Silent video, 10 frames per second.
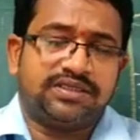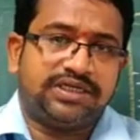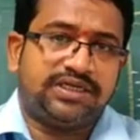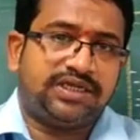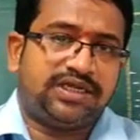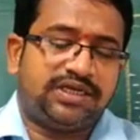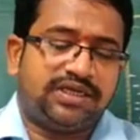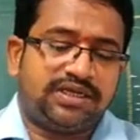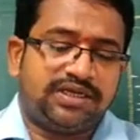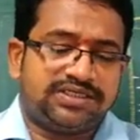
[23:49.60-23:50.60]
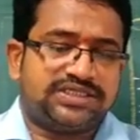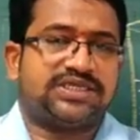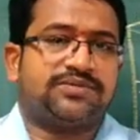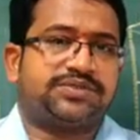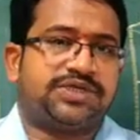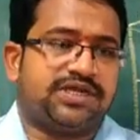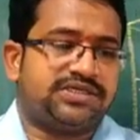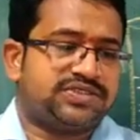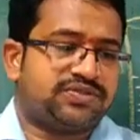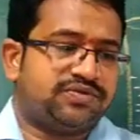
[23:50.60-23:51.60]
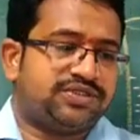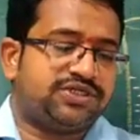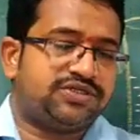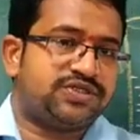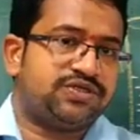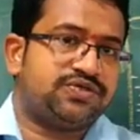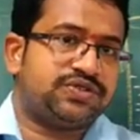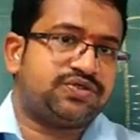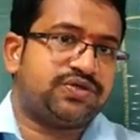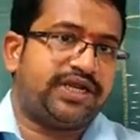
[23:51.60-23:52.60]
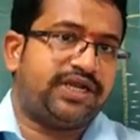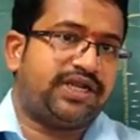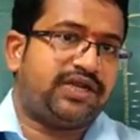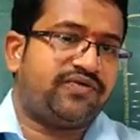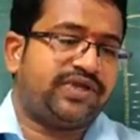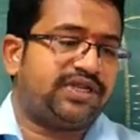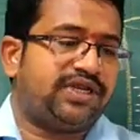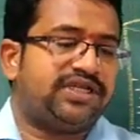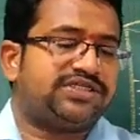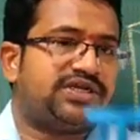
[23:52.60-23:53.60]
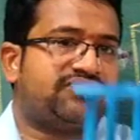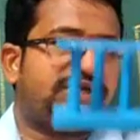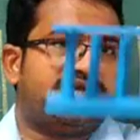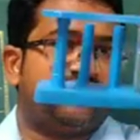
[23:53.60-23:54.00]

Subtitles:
Indicator is a substance which is used to identify the nature of the